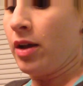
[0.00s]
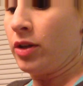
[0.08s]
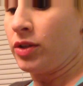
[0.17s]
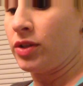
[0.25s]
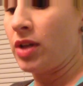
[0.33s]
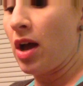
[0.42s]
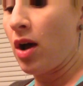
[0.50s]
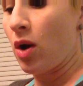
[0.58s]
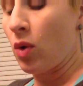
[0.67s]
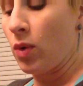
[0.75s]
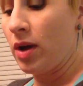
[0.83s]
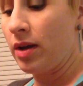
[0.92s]

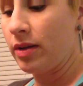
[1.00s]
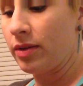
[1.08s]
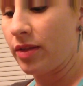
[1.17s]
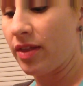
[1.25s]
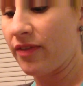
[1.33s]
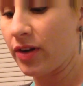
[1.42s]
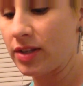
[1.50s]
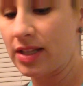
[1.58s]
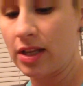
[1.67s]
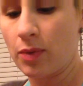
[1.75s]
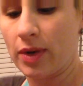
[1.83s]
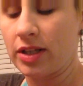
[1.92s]
So the first
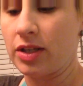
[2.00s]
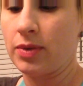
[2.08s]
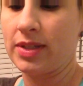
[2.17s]
thing you want to do